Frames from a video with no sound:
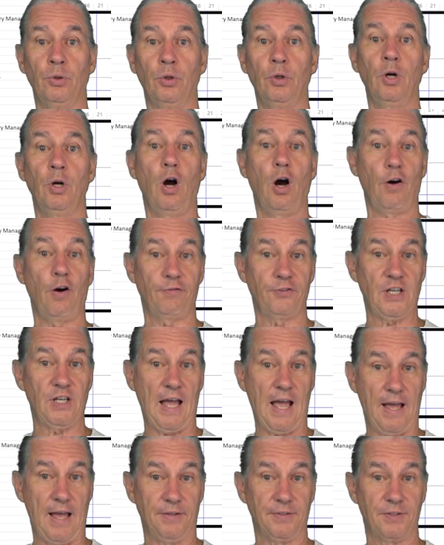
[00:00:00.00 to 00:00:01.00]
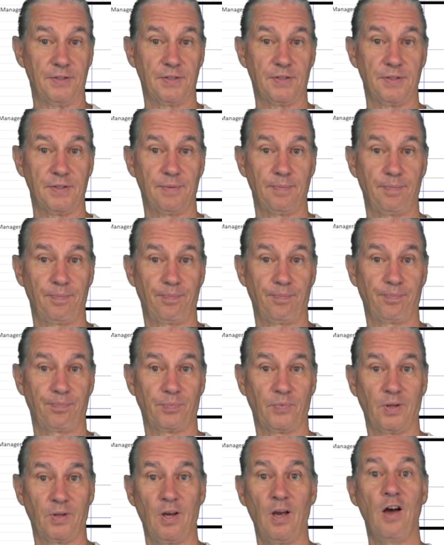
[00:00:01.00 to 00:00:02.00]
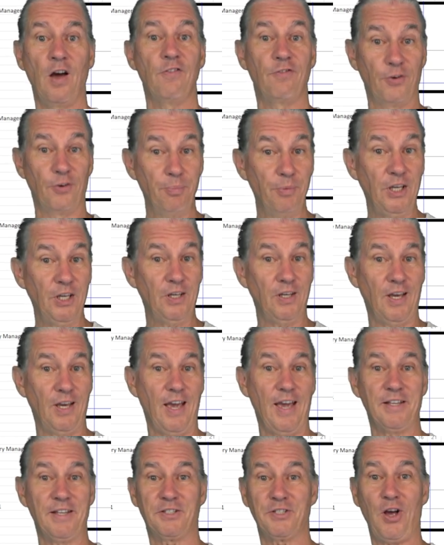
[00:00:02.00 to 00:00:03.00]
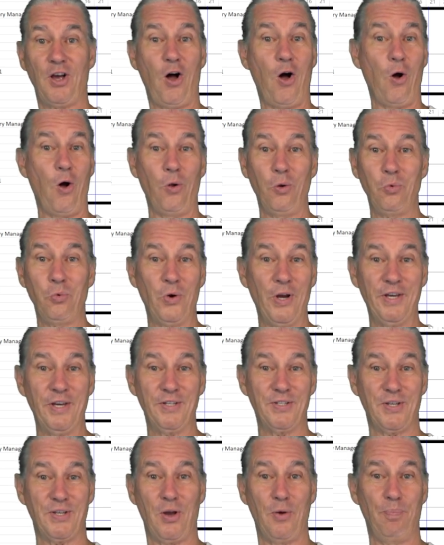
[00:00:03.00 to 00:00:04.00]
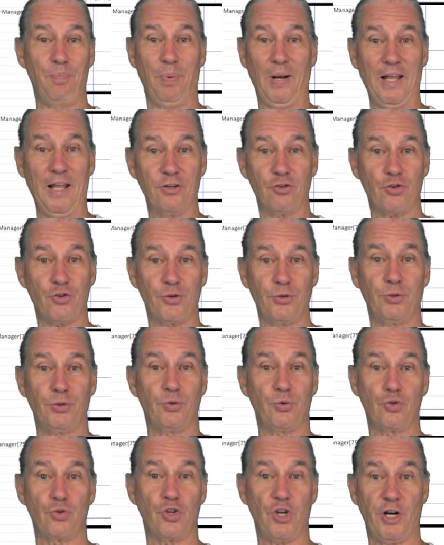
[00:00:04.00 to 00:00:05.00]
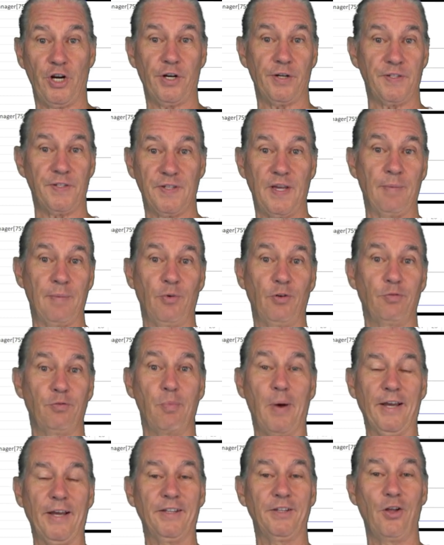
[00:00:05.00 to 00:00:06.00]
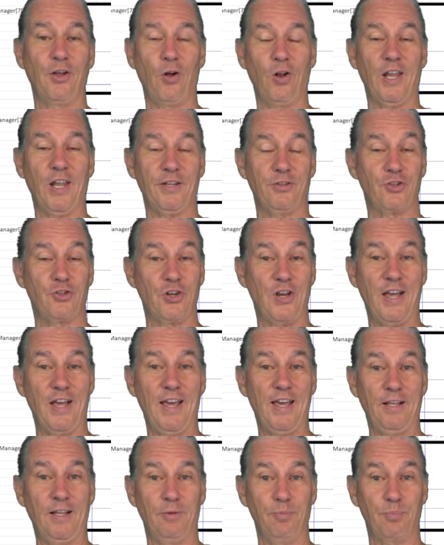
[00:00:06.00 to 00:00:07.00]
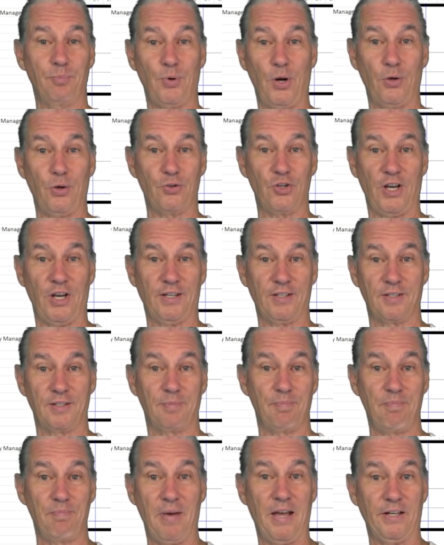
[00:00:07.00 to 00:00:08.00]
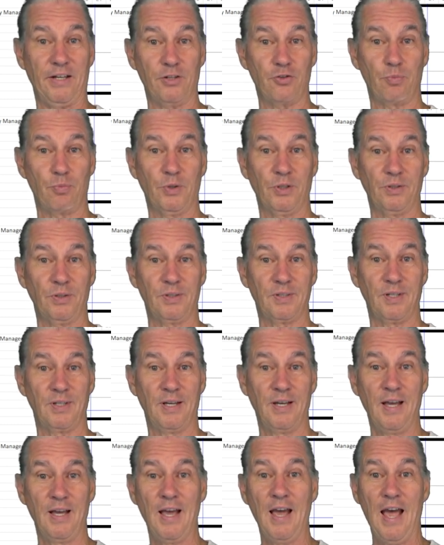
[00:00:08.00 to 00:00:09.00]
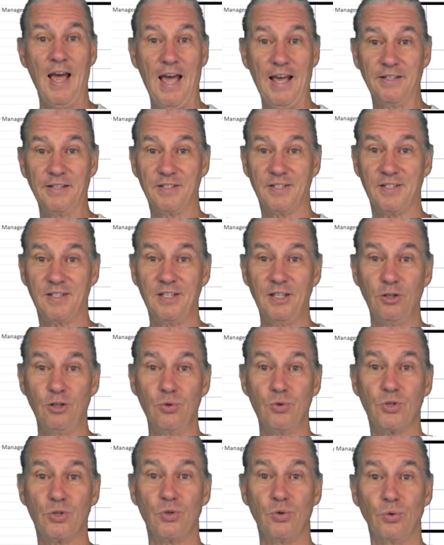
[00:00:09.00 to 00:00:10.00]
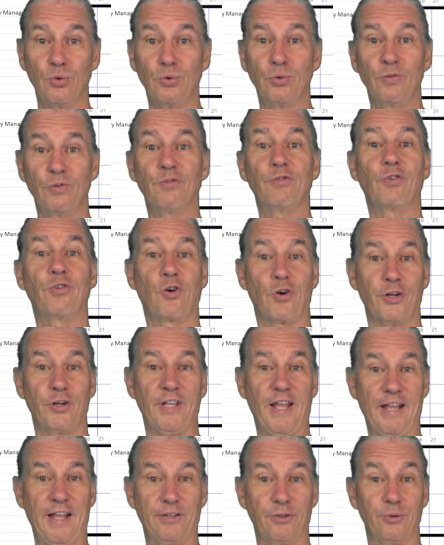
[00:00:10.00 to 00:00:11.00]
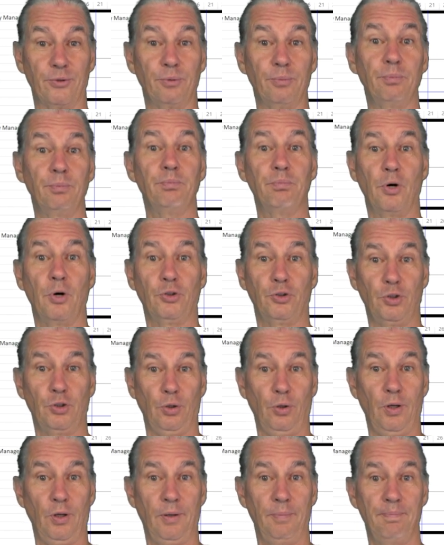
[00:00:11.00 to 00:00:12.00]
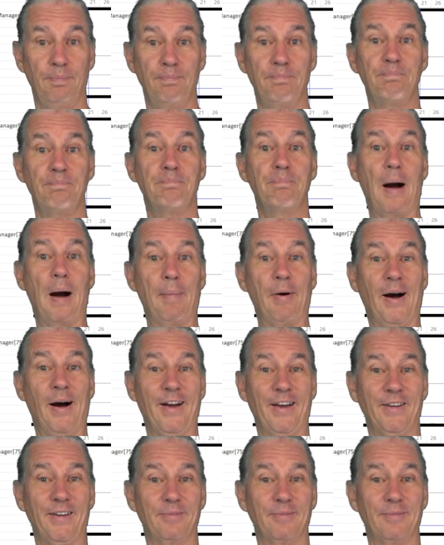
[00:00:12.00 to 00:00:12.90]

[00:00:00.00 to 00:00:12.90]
of tasks. For me, it's always a pleasure to share some of my knowledge in project management. And see you soon for another module. Bye-bye.